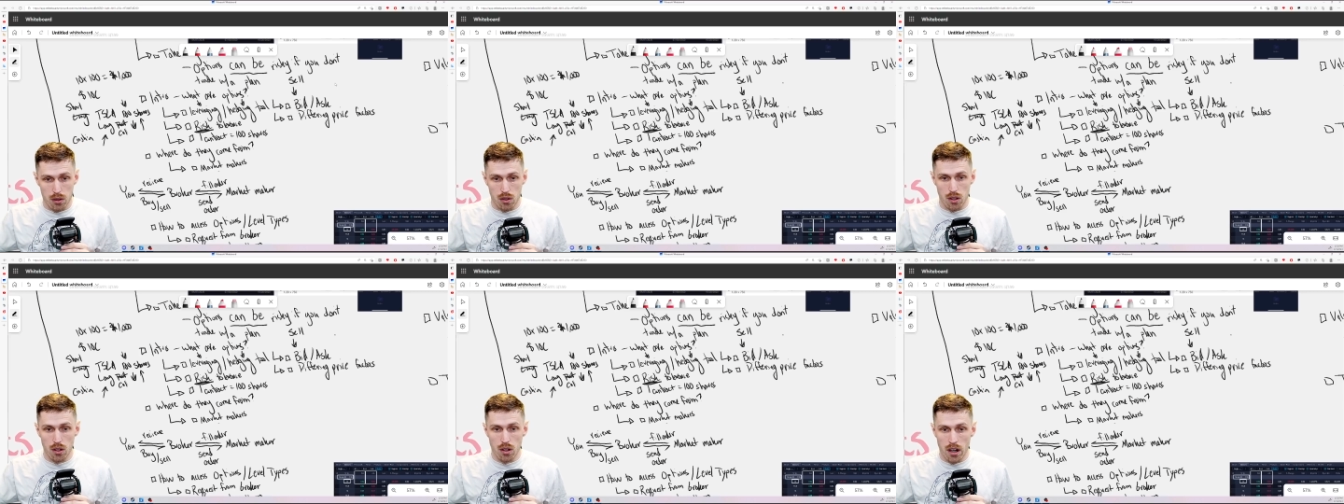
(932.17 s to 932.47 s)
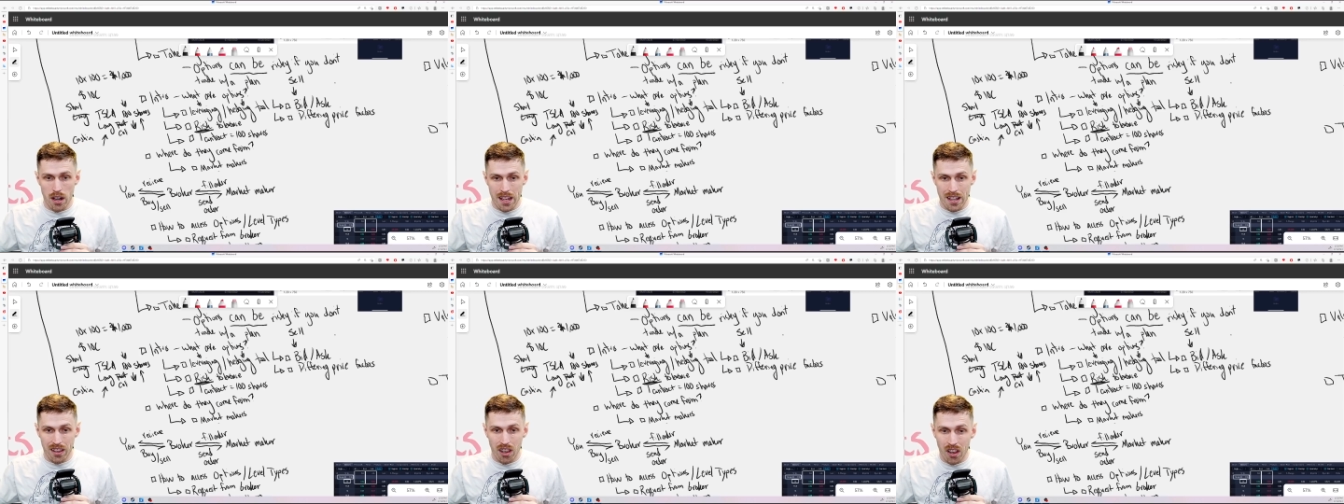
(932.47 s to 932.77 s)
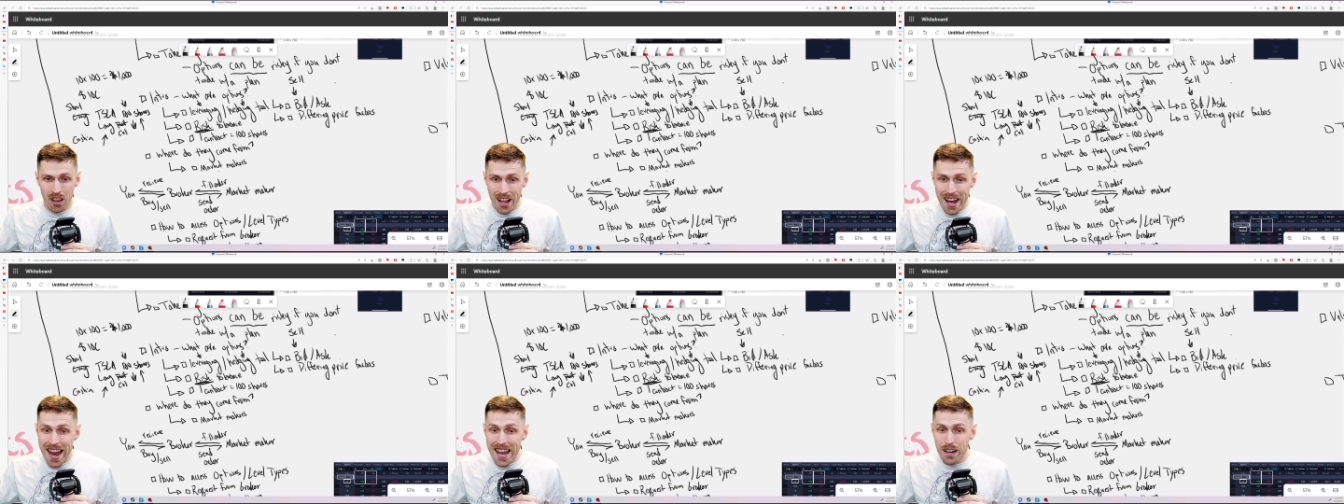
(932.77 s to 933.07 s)
There are a
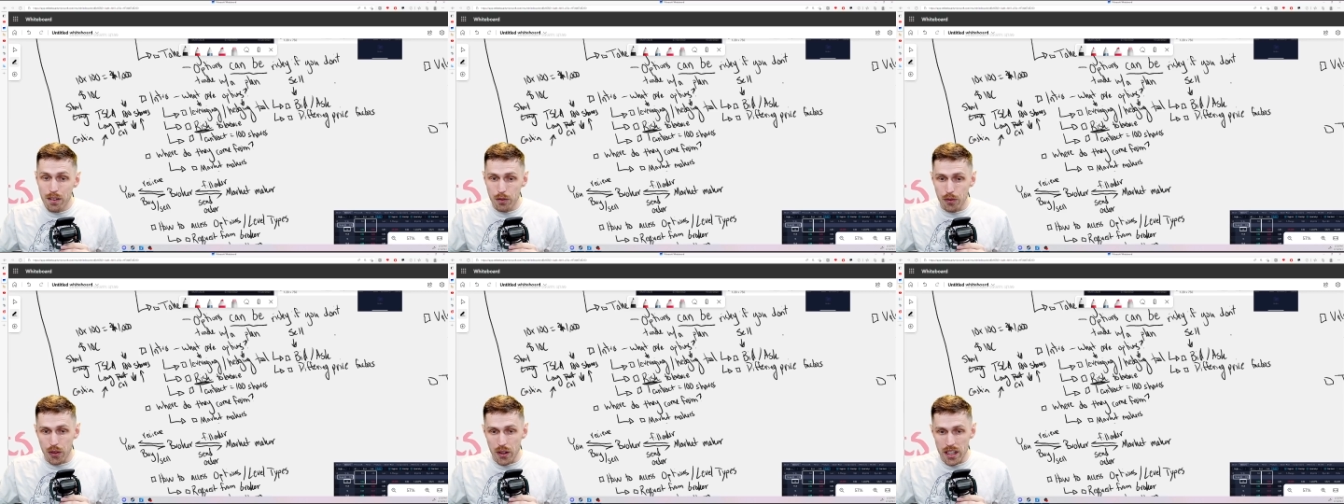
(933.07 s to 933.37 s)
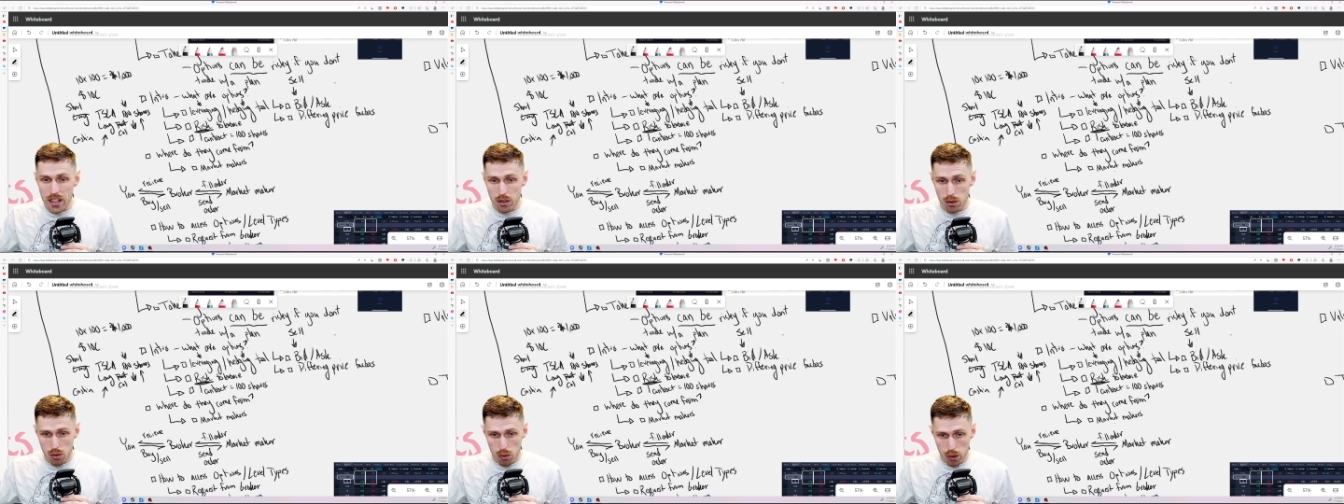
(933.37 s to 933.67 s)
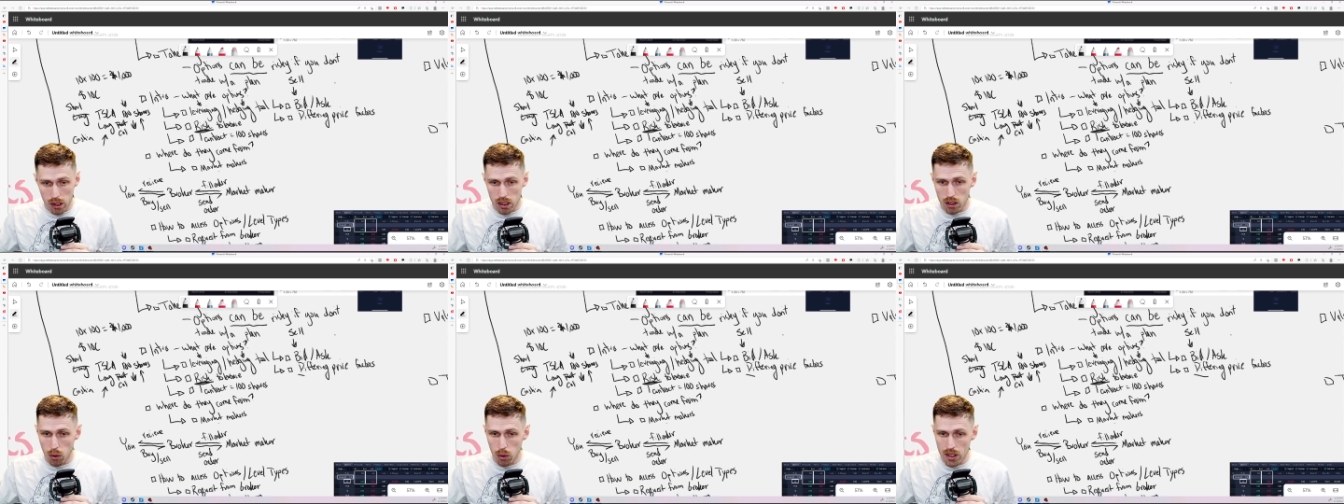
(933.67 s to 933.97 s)
lot of things which we
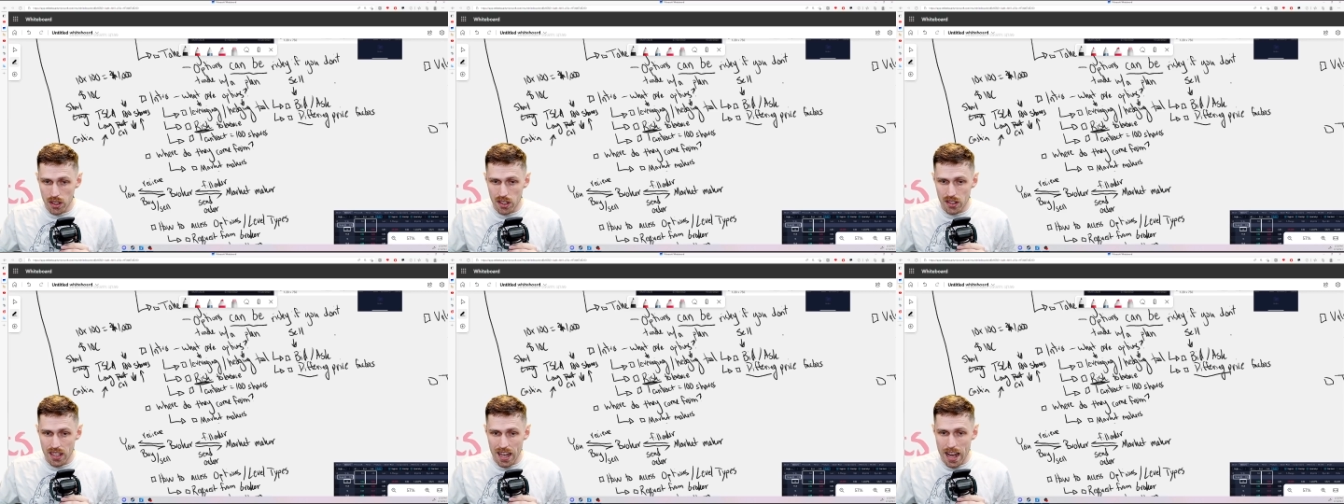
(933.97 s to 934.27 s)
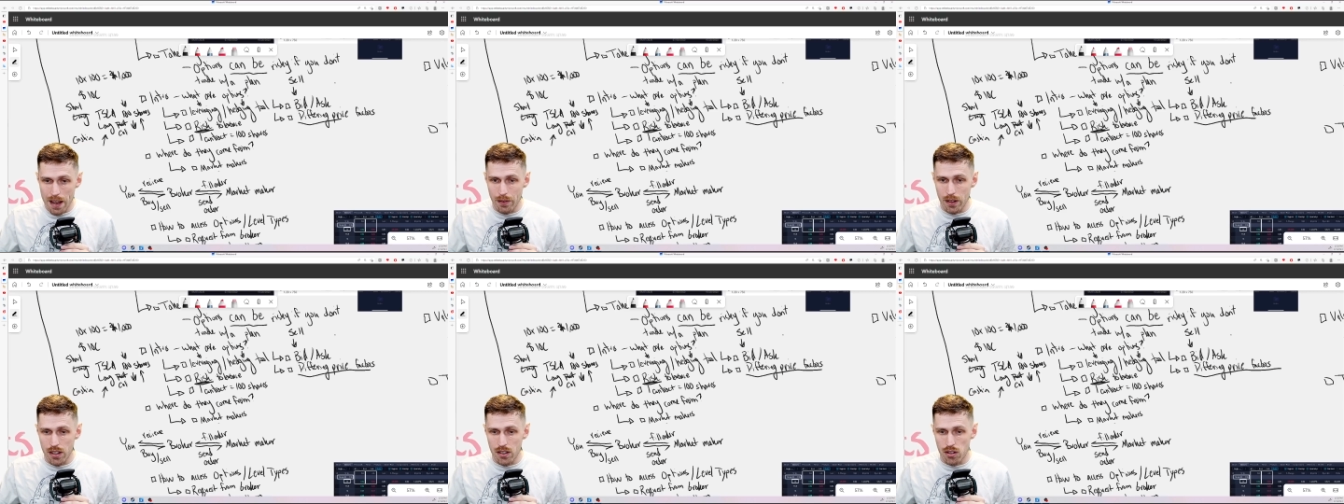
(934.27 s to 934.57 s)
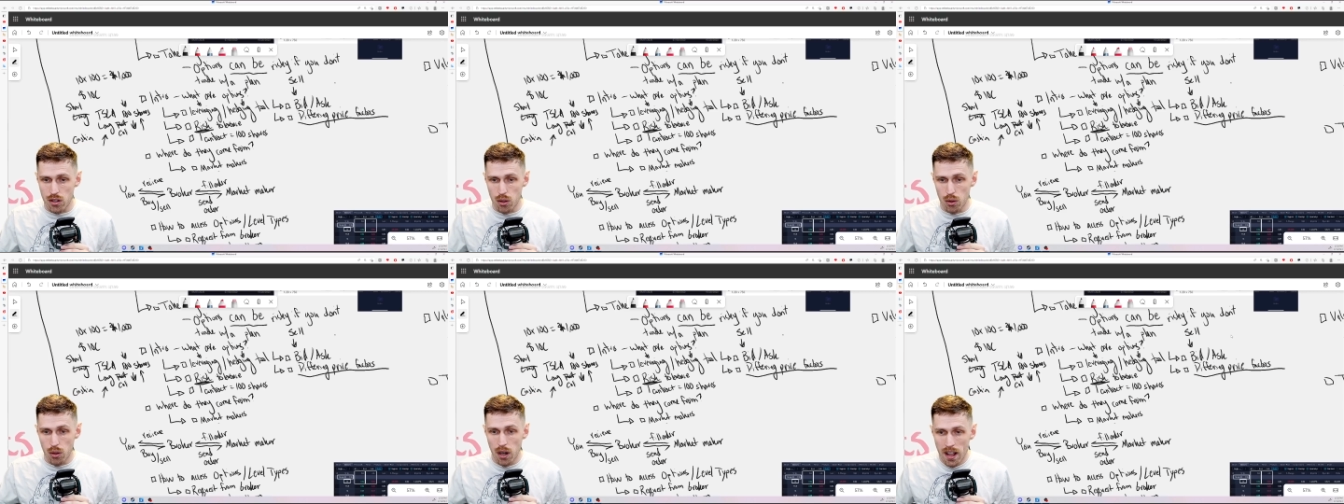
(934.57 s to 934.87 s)
are going to dive
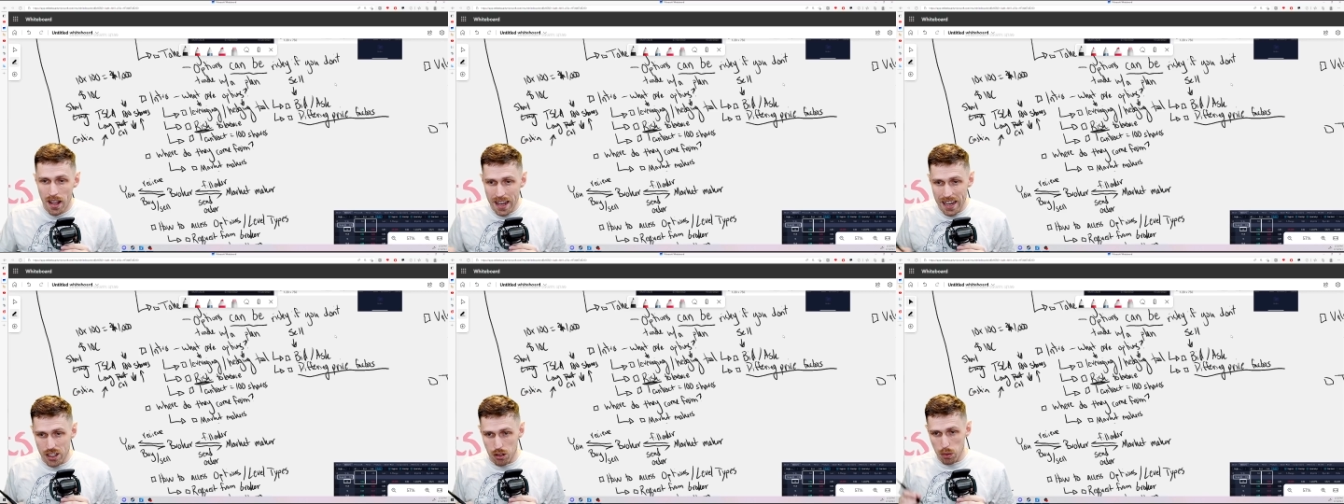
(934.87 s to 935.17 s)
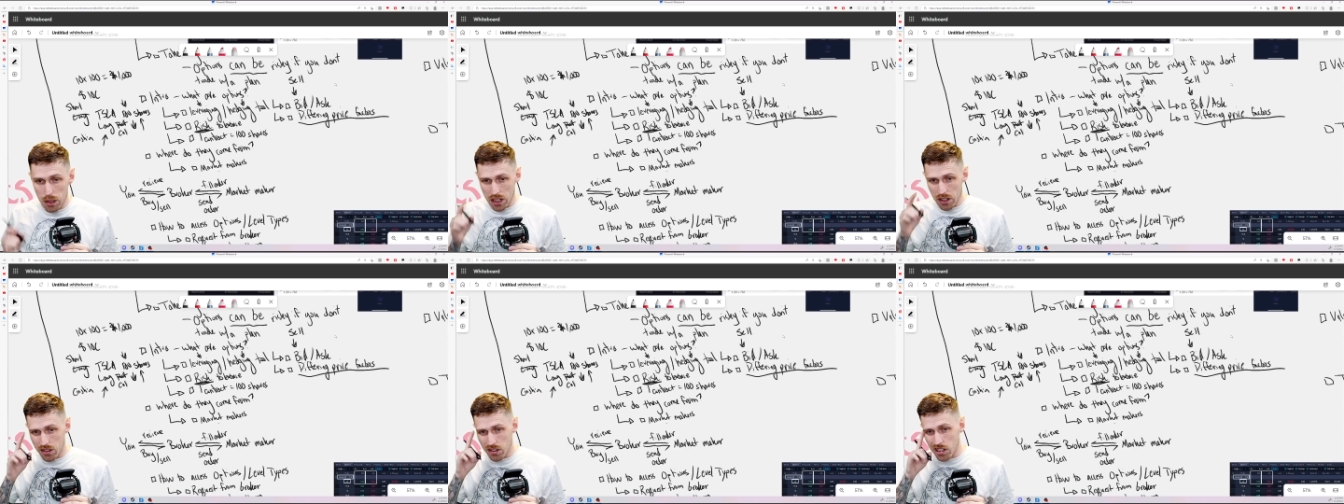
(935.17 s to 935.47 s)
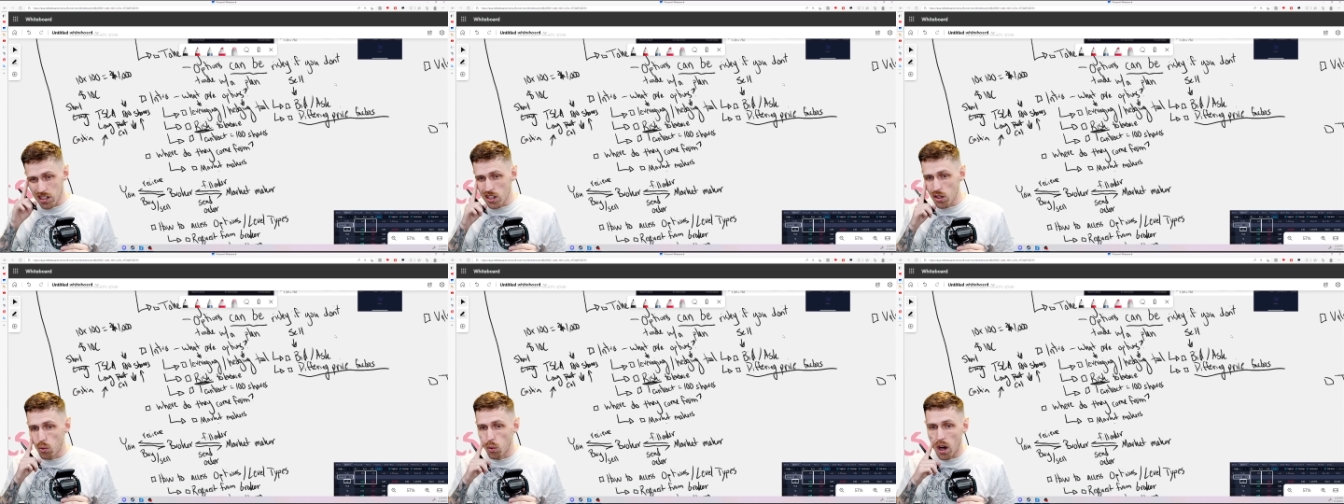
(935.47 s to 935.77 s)
into as we
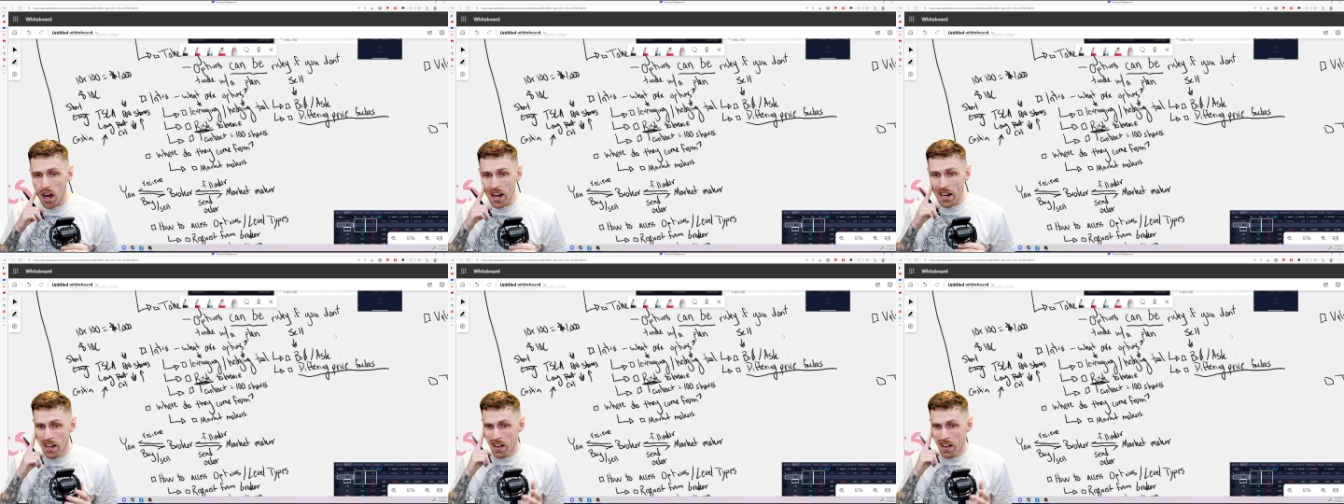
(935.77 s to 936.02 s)
continue on